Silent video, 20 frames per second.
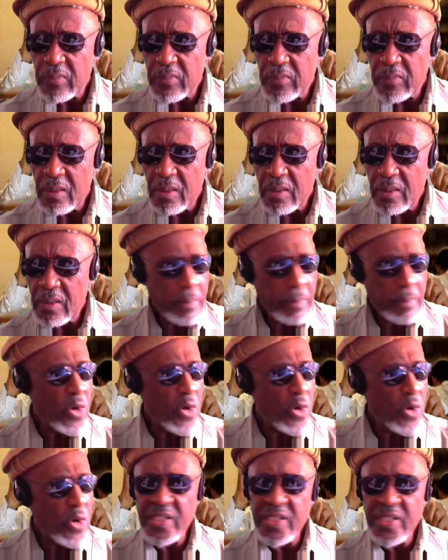Mercy
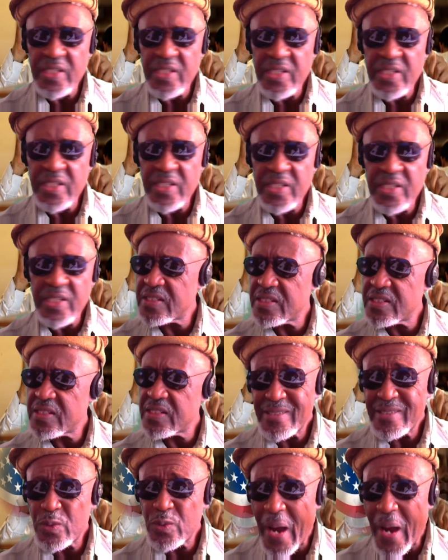is
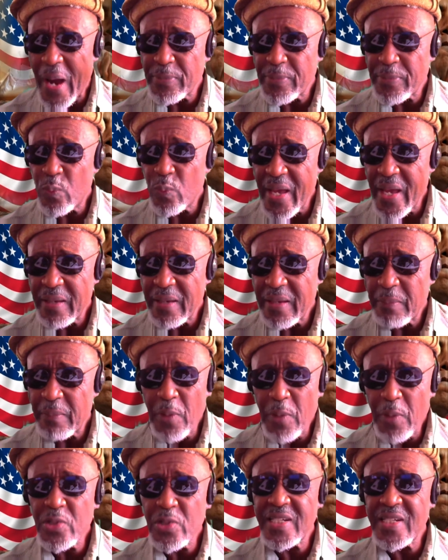wiping away. Mercy
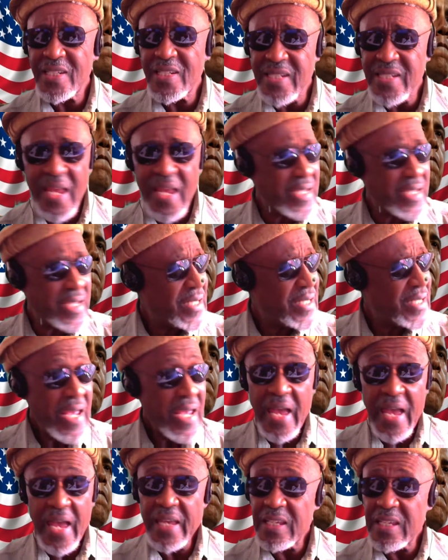is taking and
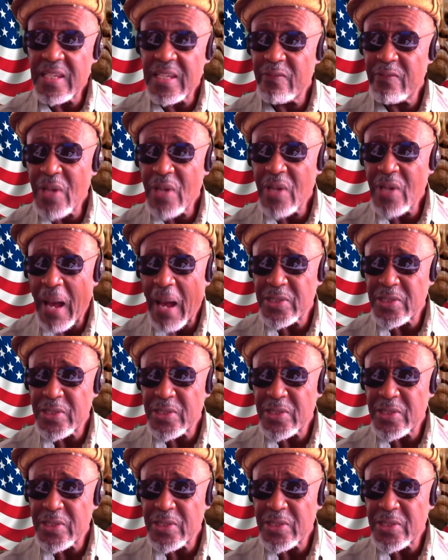giving you the opportunity to